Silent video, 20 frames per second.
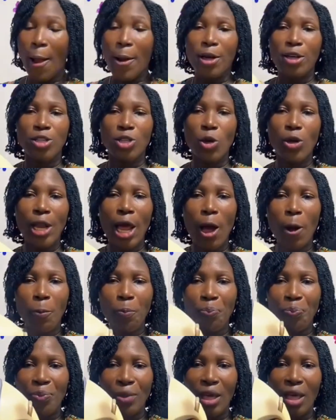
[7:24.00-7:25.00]
So now,
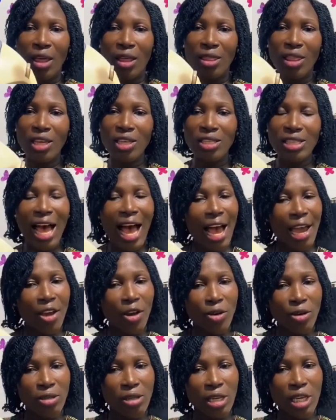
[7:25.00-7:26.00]
this
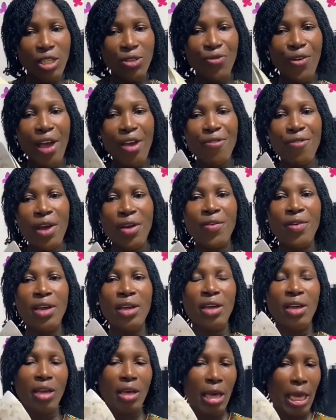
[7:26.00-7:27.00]
iron is very, very
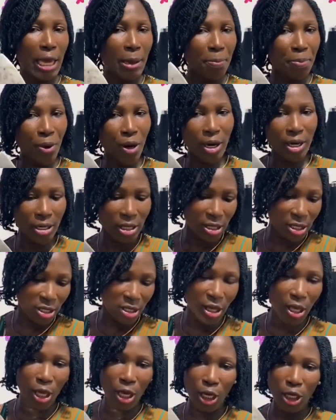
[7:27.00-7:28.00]
important
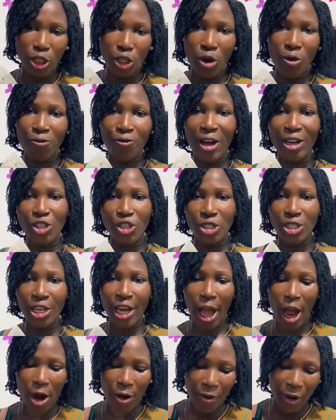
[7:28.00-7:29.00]
in your fashion
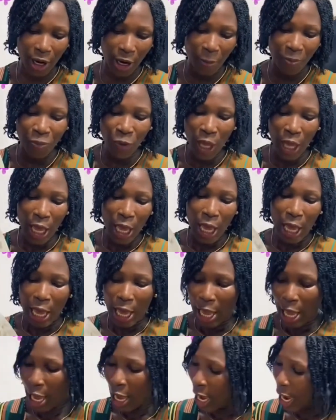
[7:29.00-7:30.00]
career.
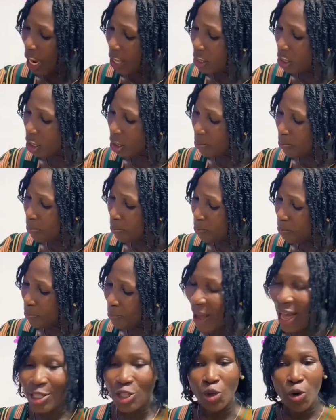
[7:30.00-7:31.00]
Any
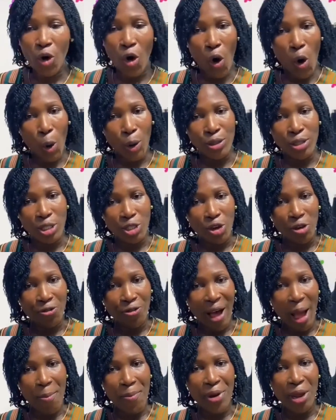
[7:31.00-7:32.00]
part you cut in your
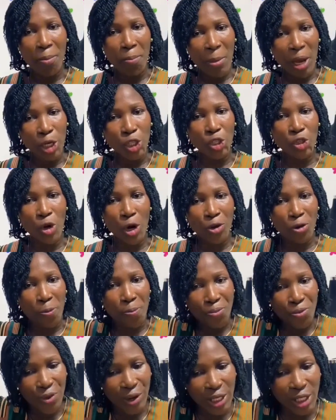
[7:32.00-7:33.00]
fabric, make sure you
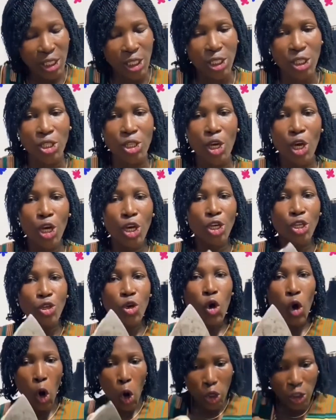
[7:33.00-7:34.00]
press it.
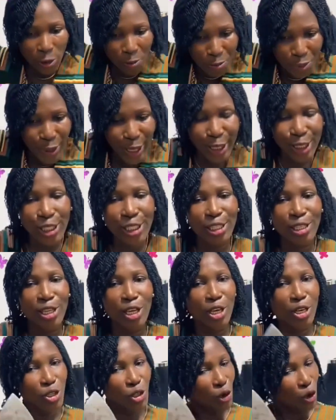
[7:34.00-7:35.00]
You cut, press.
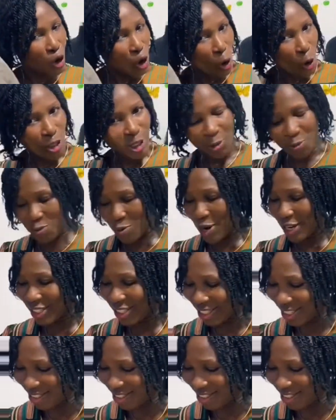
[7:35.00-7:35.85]
You cut, press.